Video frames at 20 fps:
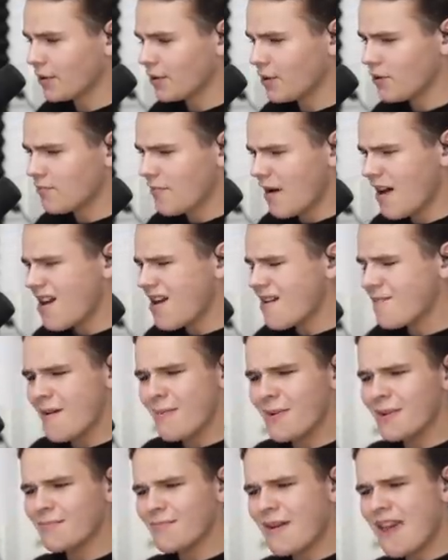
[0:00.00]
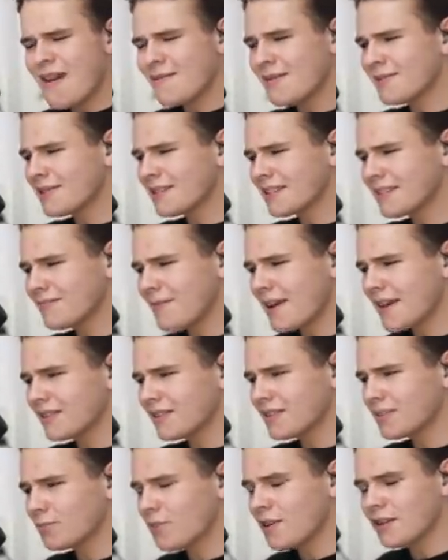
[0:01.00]
though? Maybe we can make
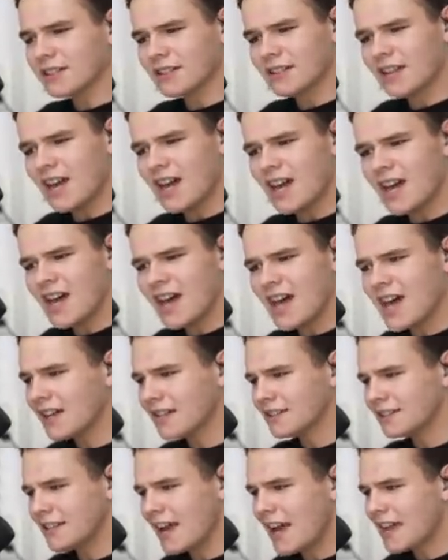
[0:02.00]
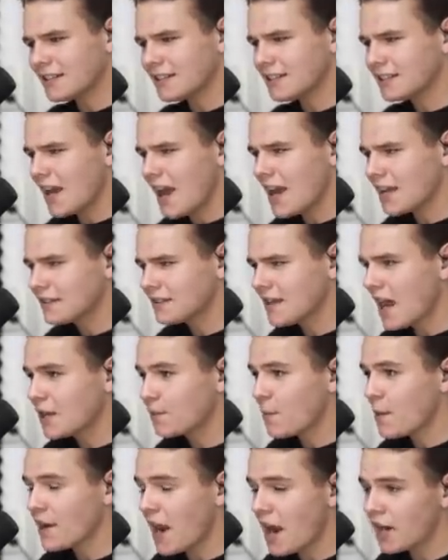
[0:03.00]
this work. Yes.
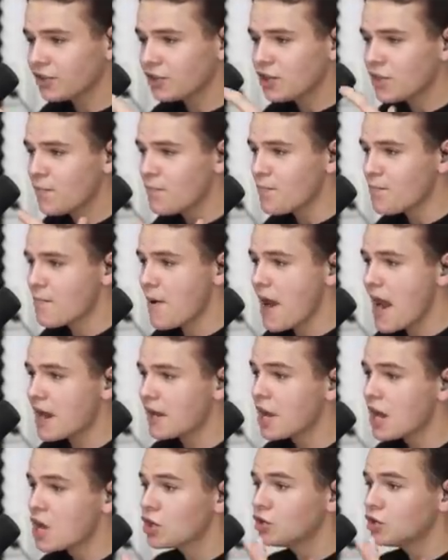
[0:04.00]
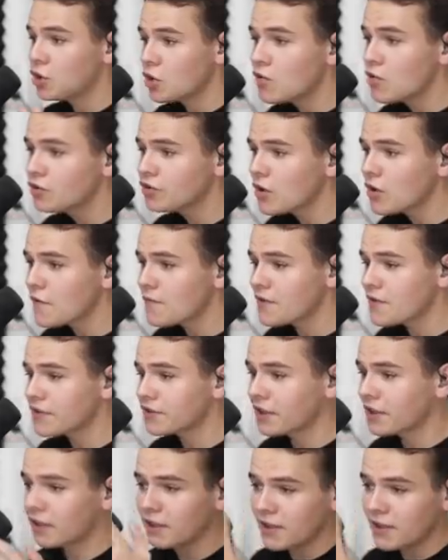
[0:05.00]
We can actually make use of
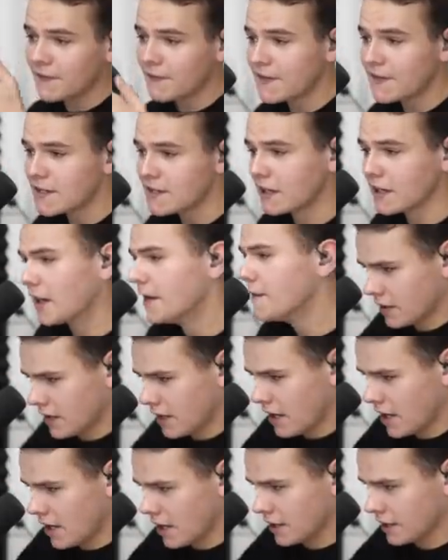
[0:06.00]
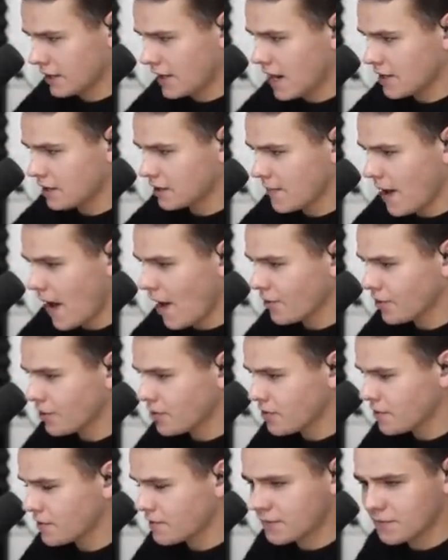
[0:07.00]
this cliff here. So we can gain some
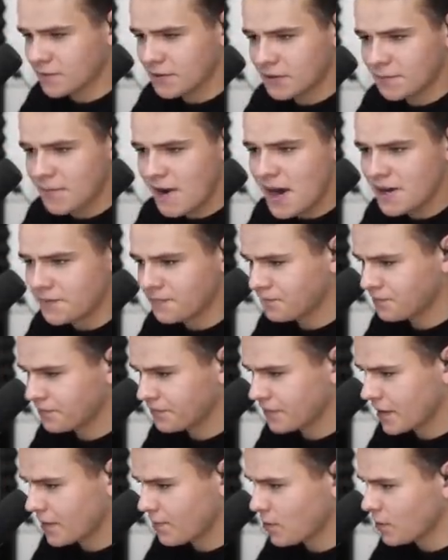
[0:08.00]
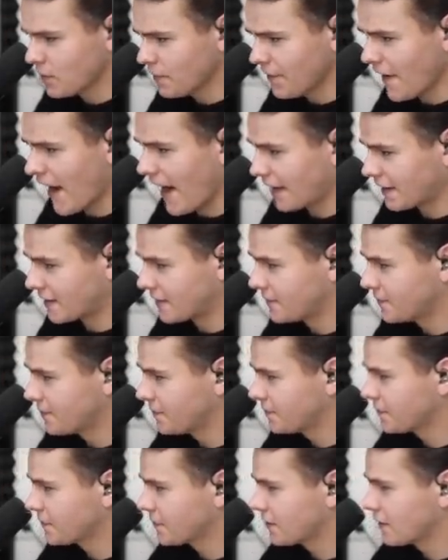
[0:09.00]
altitude and some speed. Perfect.
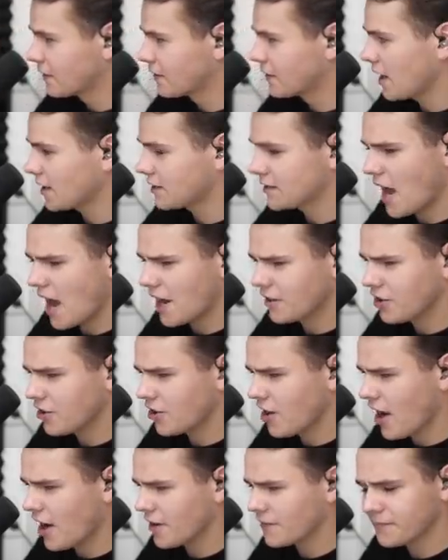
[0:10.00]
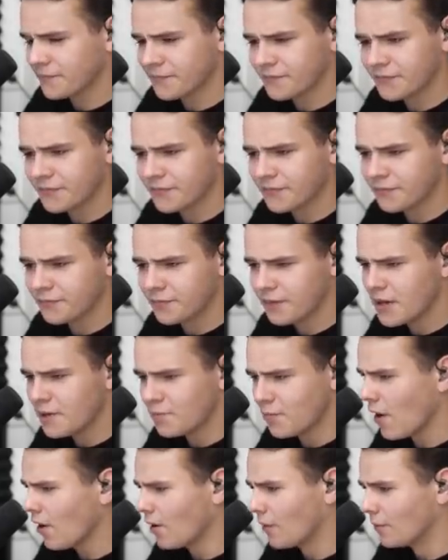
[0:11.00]
That's actually gone pretty
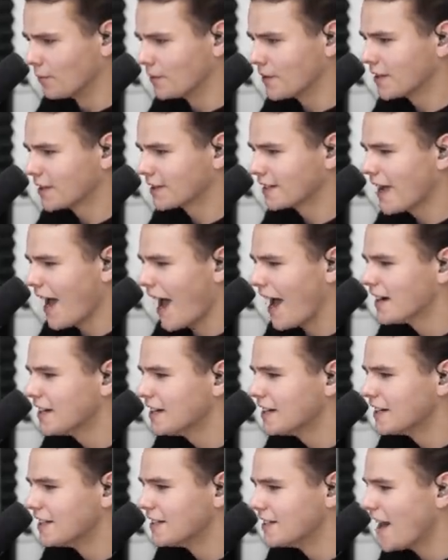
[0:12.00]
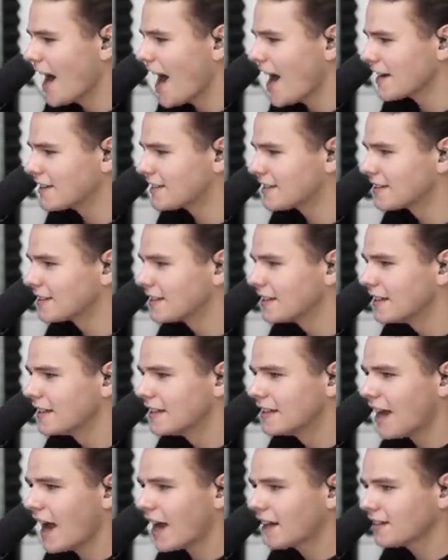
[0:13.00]
well. Yeah, nice.
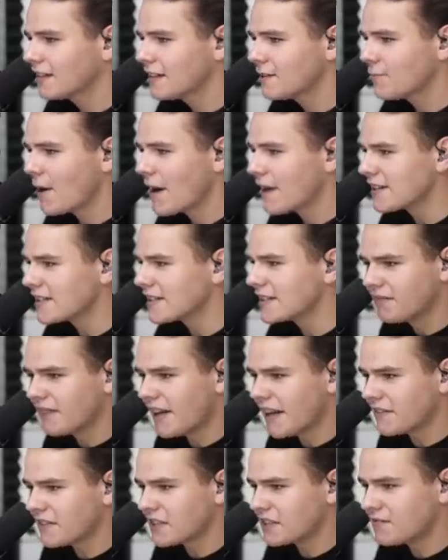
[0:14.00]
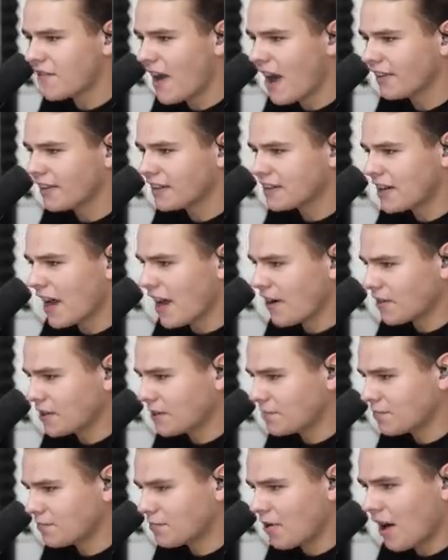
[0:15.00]
Actually, wait. Flying this valley down
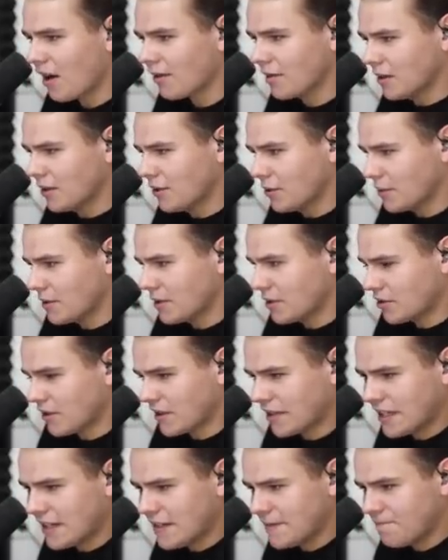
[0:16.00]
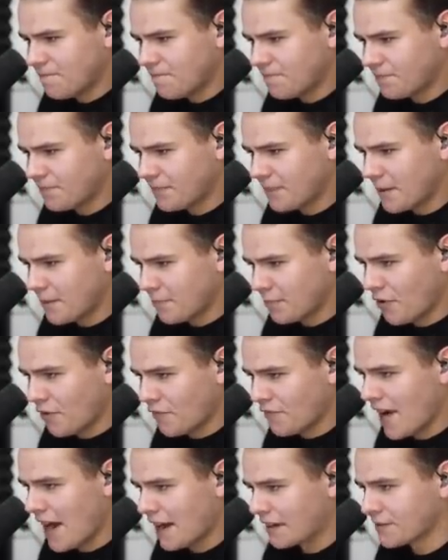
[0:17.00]
is probably a little bit tricky.
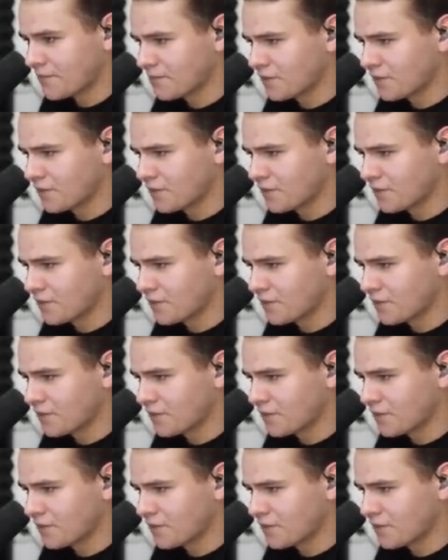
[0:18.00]
Perfect.